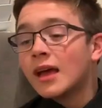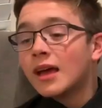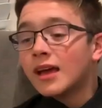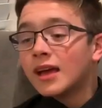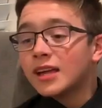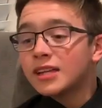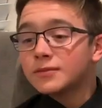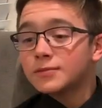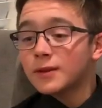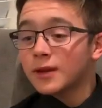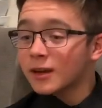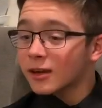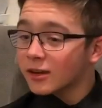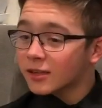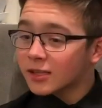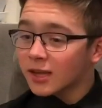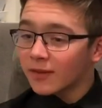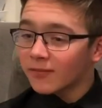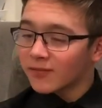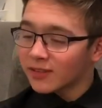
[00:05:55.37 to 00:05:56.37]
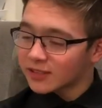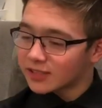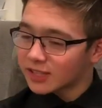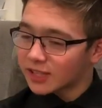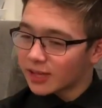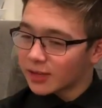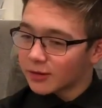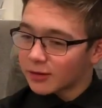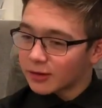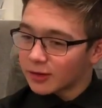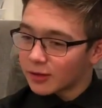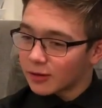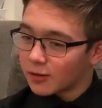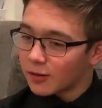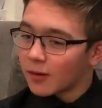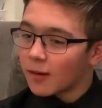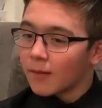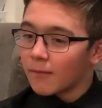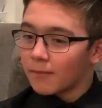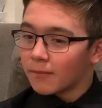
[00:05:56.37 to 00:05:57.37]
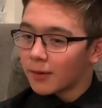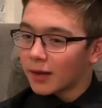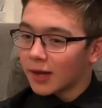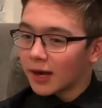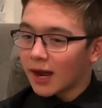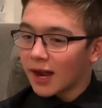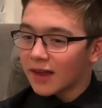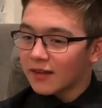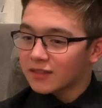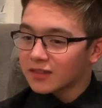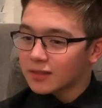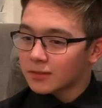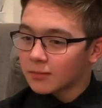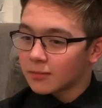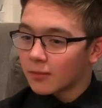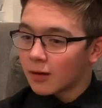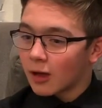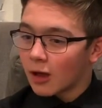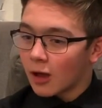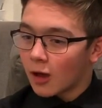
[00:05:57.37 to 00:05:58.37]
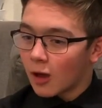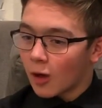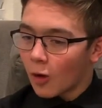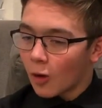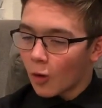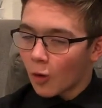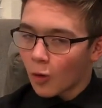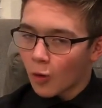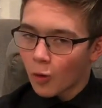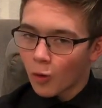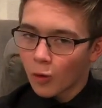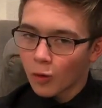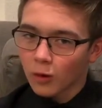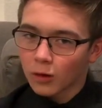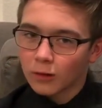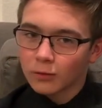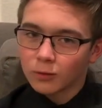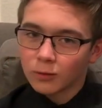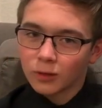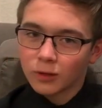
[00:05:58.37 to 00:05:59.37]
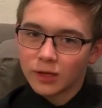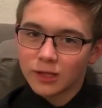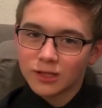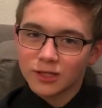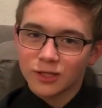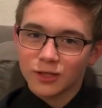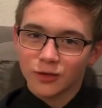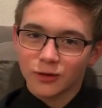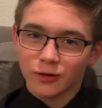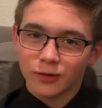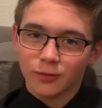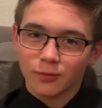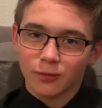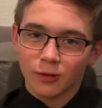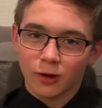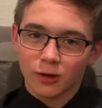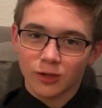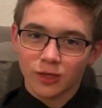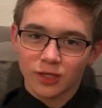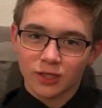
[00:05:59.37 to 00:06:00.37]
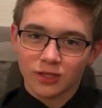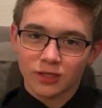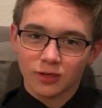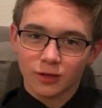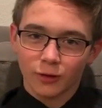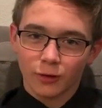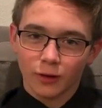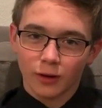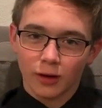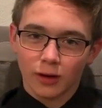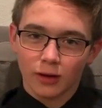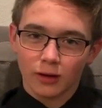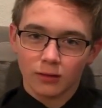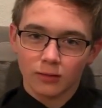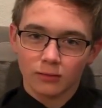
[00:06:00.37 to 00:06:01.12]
It's been a good time visiting with you, but I have some horrible history projects to grade.